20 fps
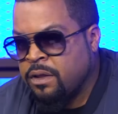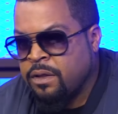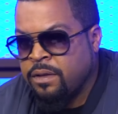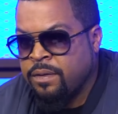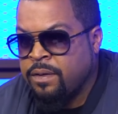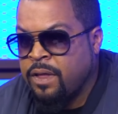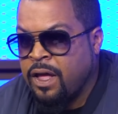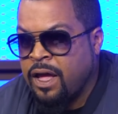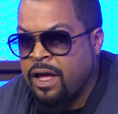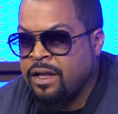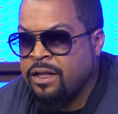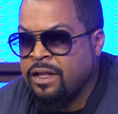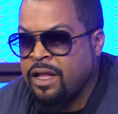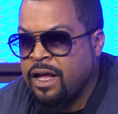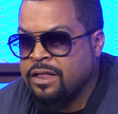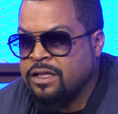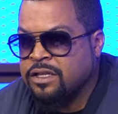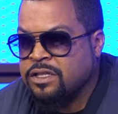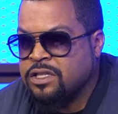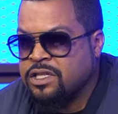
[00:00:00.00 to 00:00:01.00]

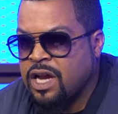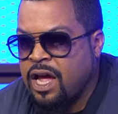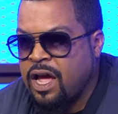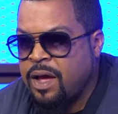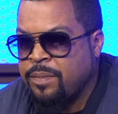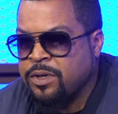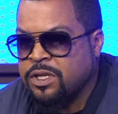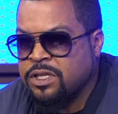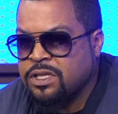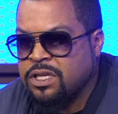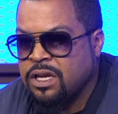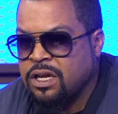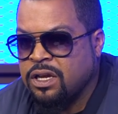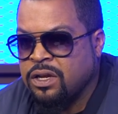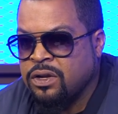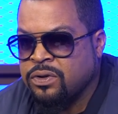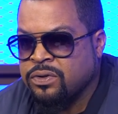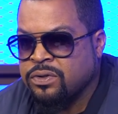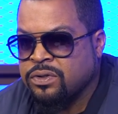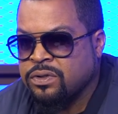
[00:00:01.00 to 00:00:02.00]
the job
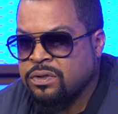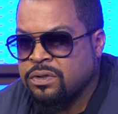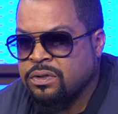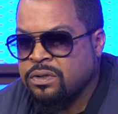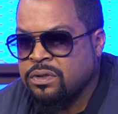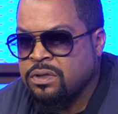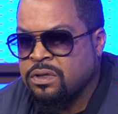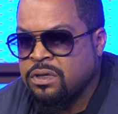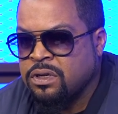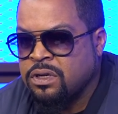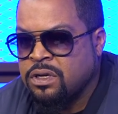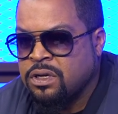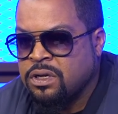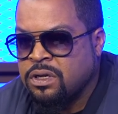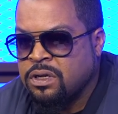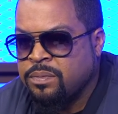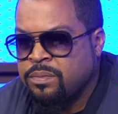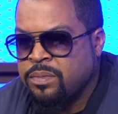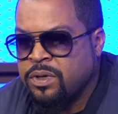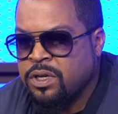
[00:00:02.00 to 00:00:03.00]
entails,
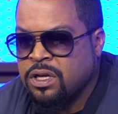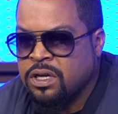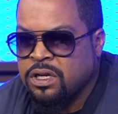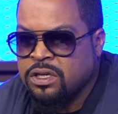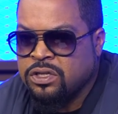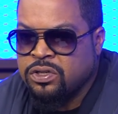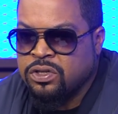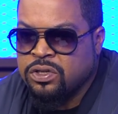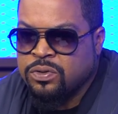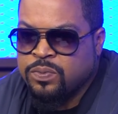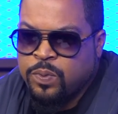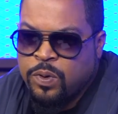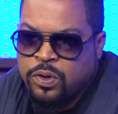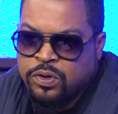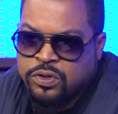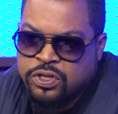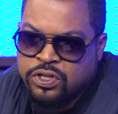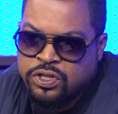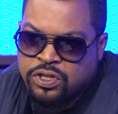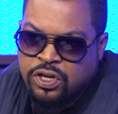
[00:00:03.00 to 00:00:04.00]
because you're supposed
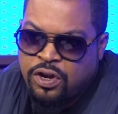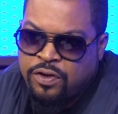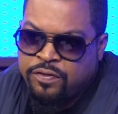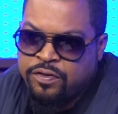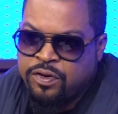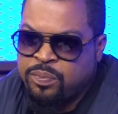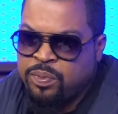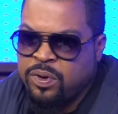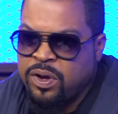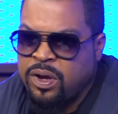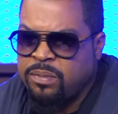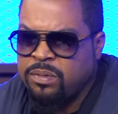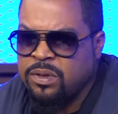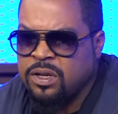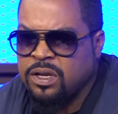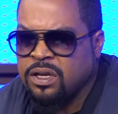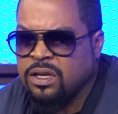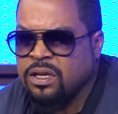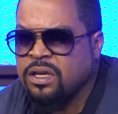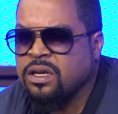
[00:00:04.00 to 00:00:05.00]
to serve the public,
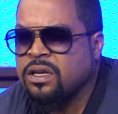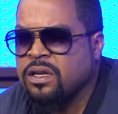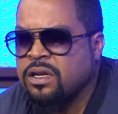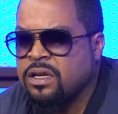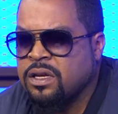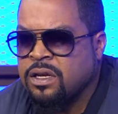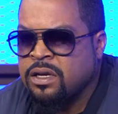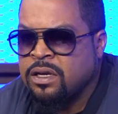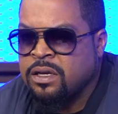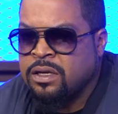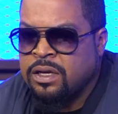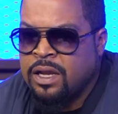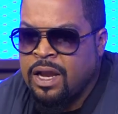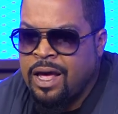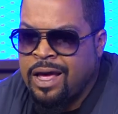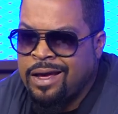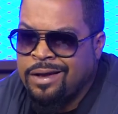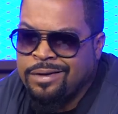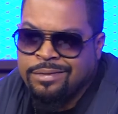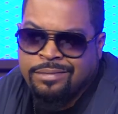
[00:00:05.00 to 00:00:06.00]

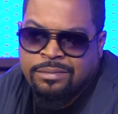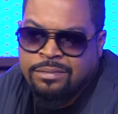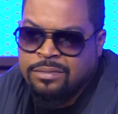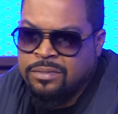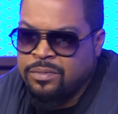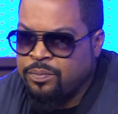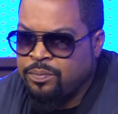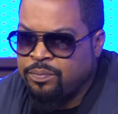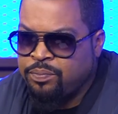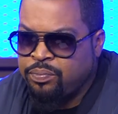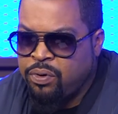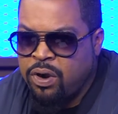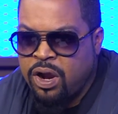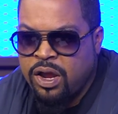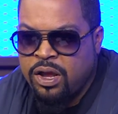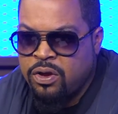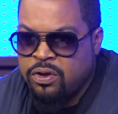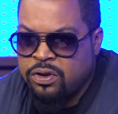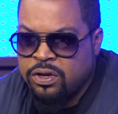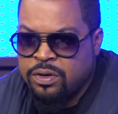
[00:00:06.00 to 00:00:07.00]
not prey
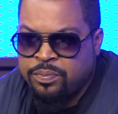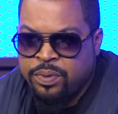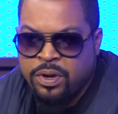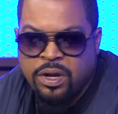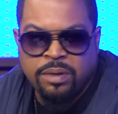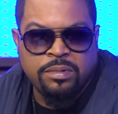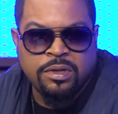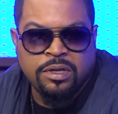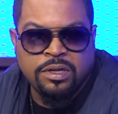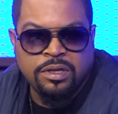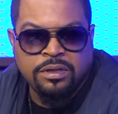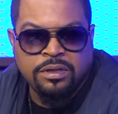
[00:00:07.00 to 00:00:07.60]
on the public.